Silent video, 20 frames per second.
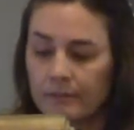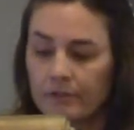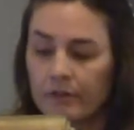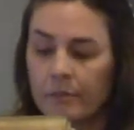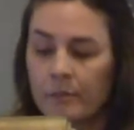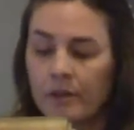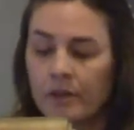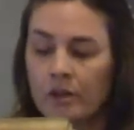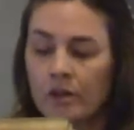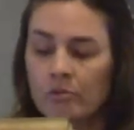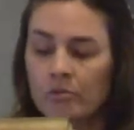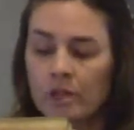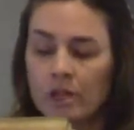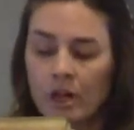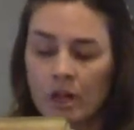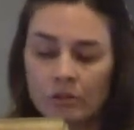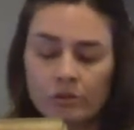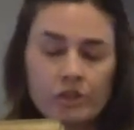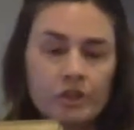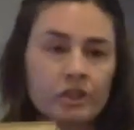from their own
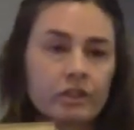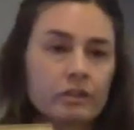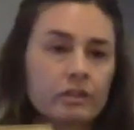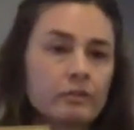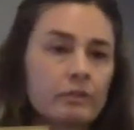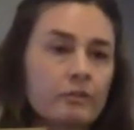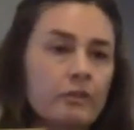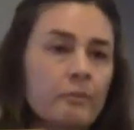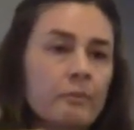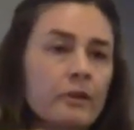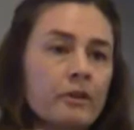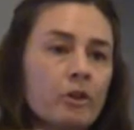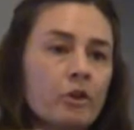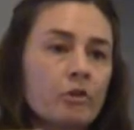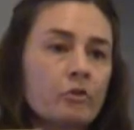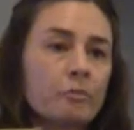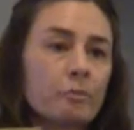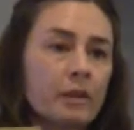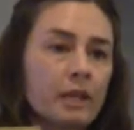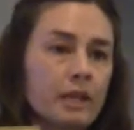culture, from their
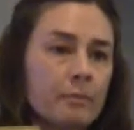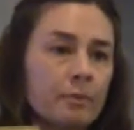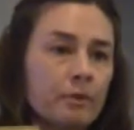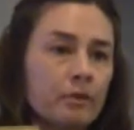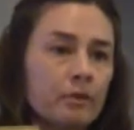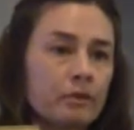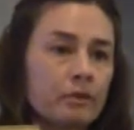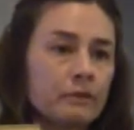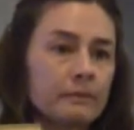own people.